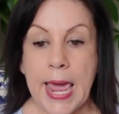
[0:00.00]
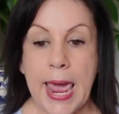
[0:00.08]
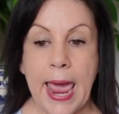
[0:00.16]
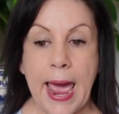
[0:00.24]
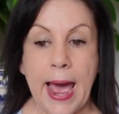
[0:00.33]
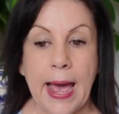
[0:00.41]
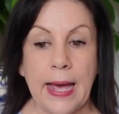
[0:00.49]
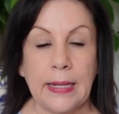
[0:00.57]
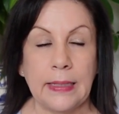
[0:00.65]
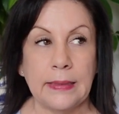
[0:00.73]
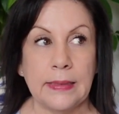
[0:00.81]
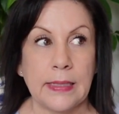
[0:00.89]

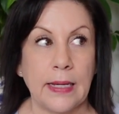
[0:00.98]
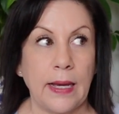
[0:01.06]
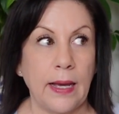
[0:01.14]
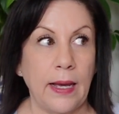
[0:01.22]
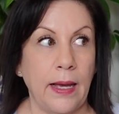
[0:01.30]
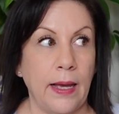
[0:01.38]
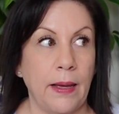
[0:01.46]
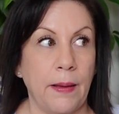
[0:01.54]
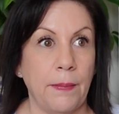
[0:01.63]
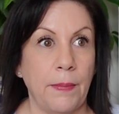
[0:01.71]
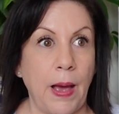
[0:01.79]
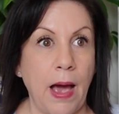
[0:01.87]
and
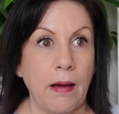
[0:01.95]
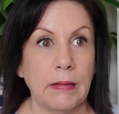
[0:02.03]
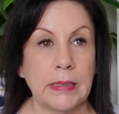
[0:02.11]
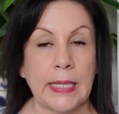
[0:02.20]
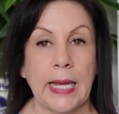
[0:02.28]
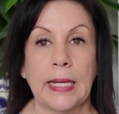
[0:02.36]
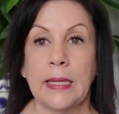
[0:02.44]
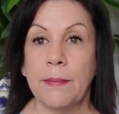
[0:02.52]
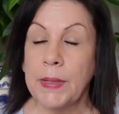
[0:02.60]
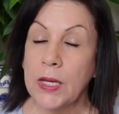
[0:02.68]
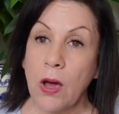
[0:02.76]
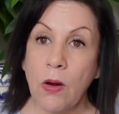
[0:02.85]
I was like, let
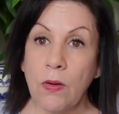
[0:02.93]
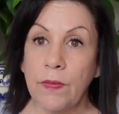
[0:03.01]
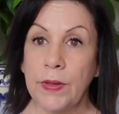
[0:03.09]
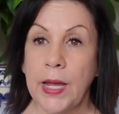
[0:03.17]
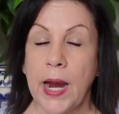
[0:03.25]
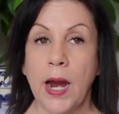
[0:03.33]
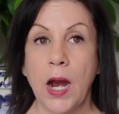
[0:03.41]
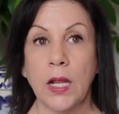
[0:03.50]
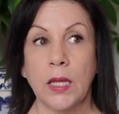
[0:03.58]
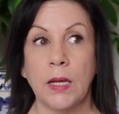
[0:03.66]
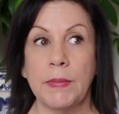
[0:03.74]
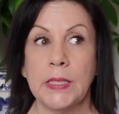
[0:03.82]
me go over there.
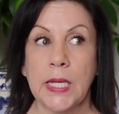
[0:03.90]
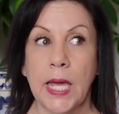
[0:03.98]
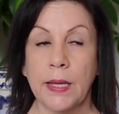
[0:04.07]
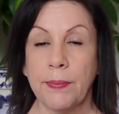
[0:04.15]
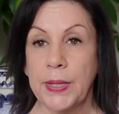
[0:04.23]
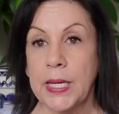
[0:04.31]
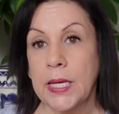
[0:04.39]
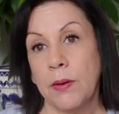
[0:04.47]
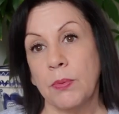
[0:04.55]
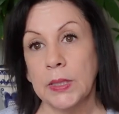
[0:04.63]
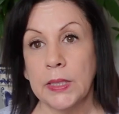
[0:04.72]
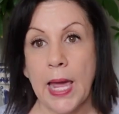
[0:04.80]
Let me take a peek
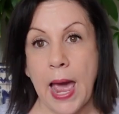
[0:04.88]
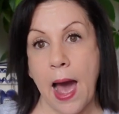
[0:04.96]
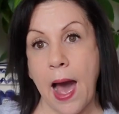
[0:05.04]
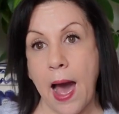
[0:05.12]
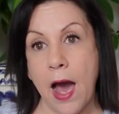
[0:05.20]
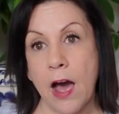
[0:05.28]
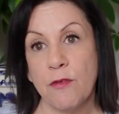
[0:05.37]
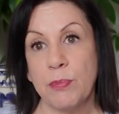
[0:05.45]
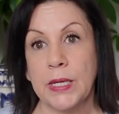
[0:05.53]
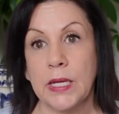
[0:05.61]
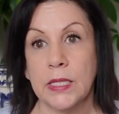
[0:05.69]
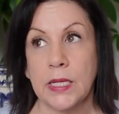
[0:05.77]
at what they have,
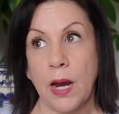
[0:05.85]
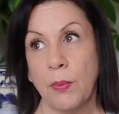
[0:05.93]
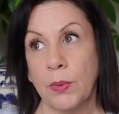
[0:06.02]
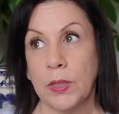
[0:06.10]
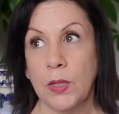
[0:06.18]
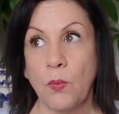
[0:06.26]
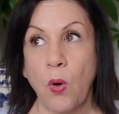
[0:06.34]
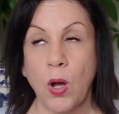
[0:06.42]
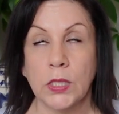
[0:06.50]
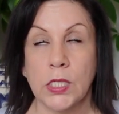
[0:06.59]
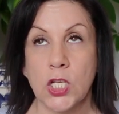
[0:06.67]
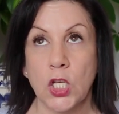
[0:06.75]
because I really
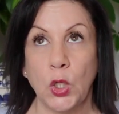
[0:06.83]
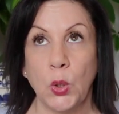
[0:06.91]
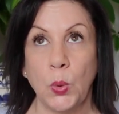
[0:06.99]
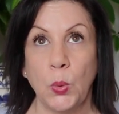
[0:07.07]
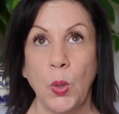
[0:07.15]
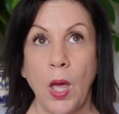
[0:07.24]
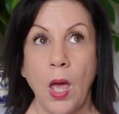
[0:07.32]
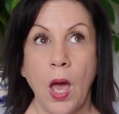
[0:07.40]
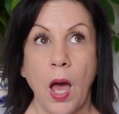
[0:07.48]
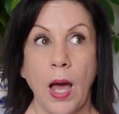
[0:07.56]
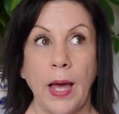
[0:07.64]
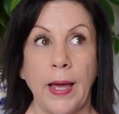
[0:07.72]
want to
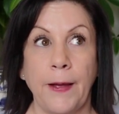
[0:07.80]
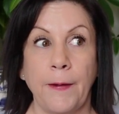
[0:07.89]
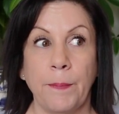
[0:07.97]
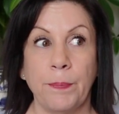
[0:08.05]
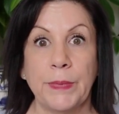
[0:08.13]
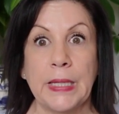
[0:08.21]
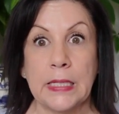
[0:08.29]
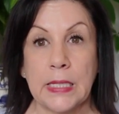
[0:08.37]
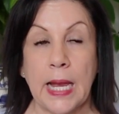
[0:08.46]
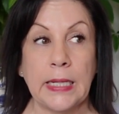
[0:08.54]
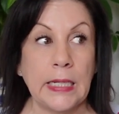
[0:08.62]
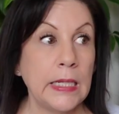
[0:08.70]

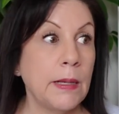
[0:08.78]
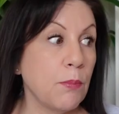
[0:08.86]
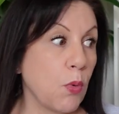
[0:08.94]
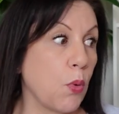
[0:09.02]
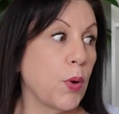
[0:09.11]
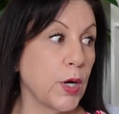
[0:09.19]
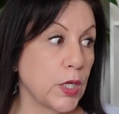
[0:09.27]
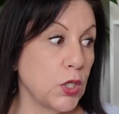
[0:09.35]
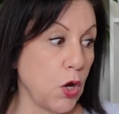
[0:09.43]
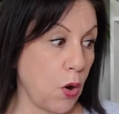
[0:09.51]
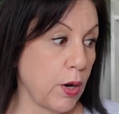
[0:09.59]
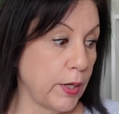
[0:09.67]
I needed more
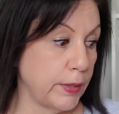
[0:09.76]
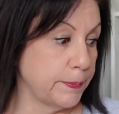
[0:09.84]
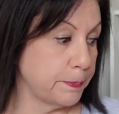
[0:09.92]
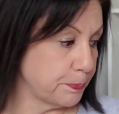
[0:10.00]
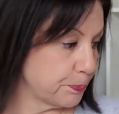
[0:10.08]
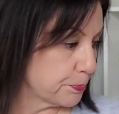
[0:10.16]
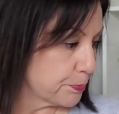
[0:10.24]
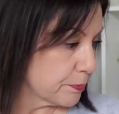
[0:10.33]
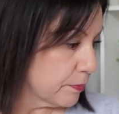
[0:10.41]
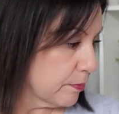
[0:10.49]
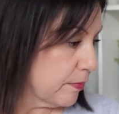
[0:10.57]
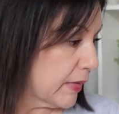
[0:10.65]
yarn.
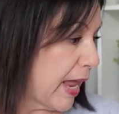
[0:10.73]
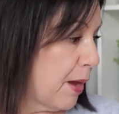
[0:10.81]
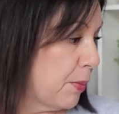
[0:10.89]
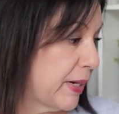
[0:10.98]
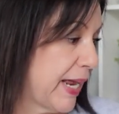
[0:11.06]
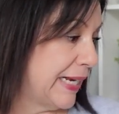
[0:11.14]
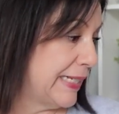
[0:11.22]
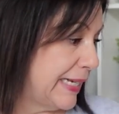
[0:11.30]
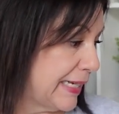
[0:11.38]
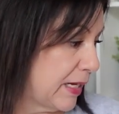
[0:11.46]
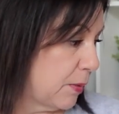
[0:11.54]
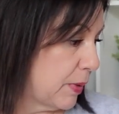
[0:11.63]
And what I
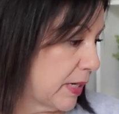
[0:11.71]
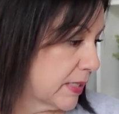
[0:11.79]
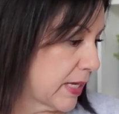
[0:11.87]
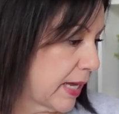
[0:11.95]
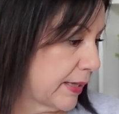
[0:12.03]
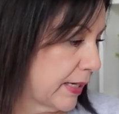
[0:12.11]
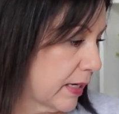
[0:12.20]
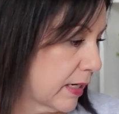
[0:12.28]
needed was, I think,